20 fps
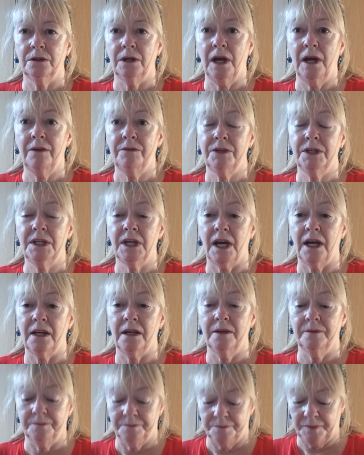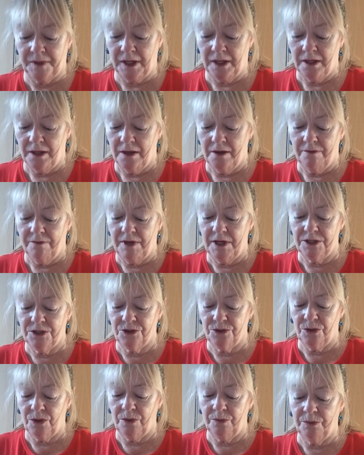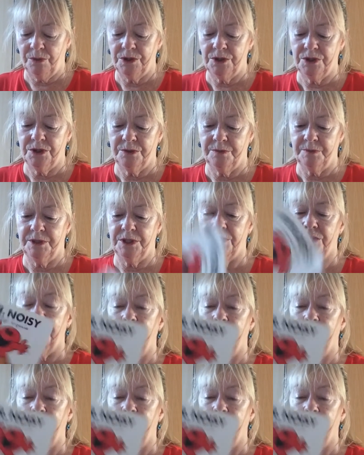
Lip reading: every day. First one was Mr.